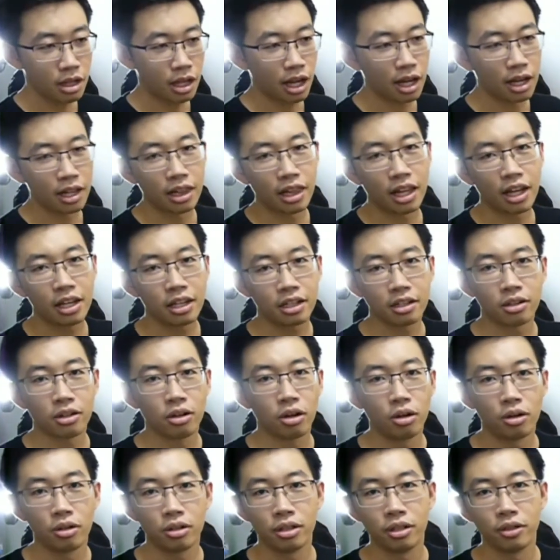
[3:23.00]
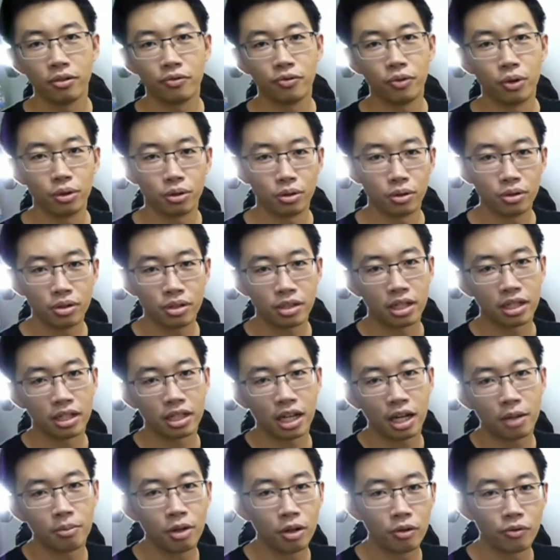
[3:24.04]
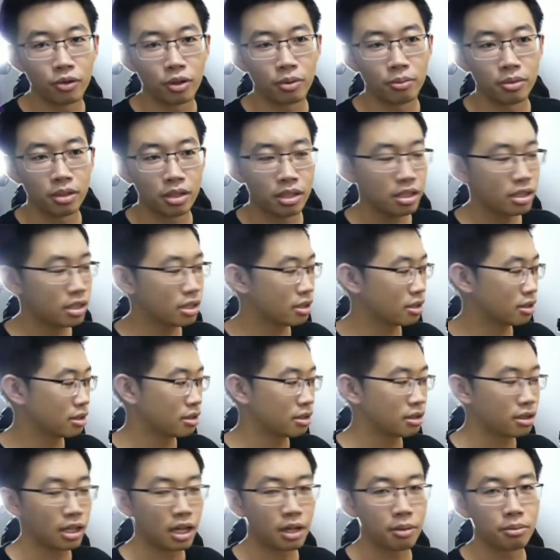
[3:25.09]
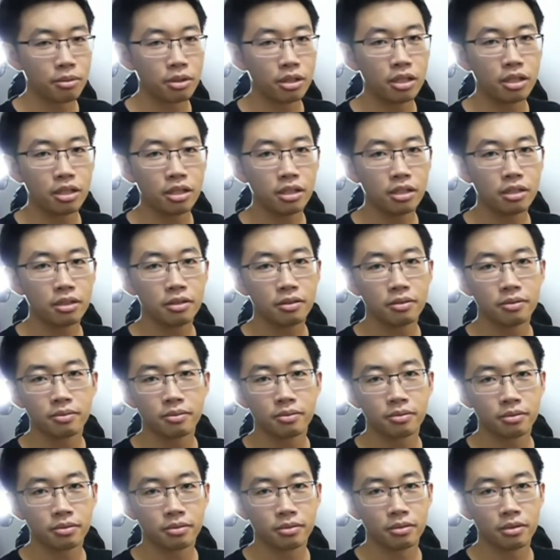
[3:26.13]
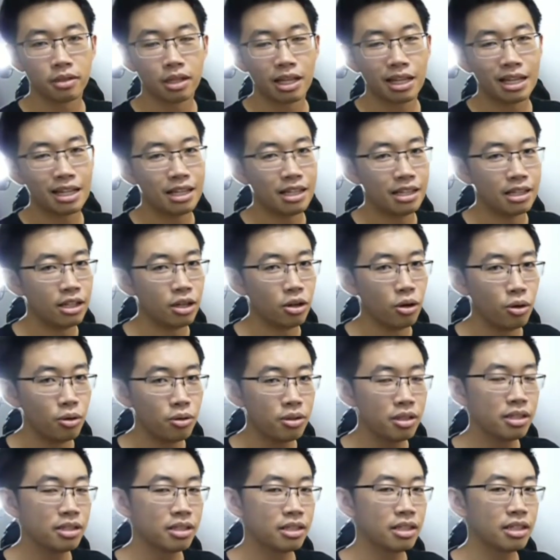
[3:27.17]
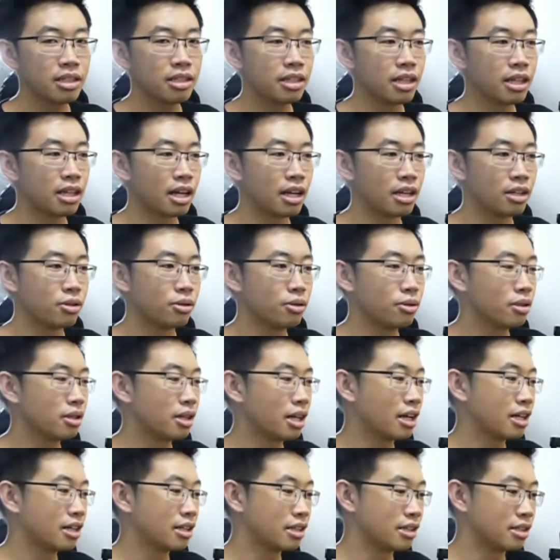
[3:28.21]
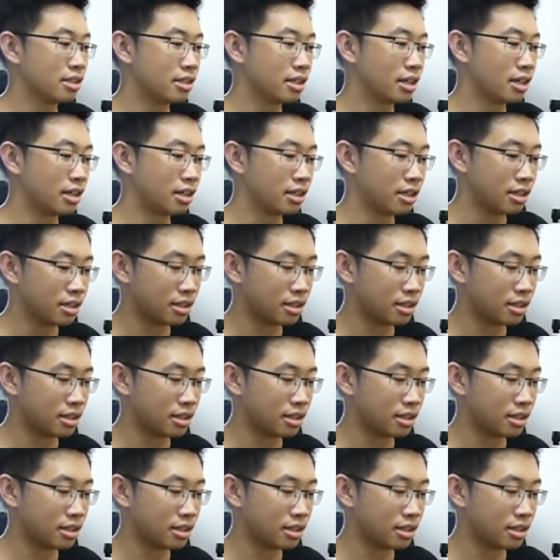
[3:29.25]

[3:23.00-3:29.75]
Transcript: I like all the photos that come out from this camera here. The only thing that I don't like is that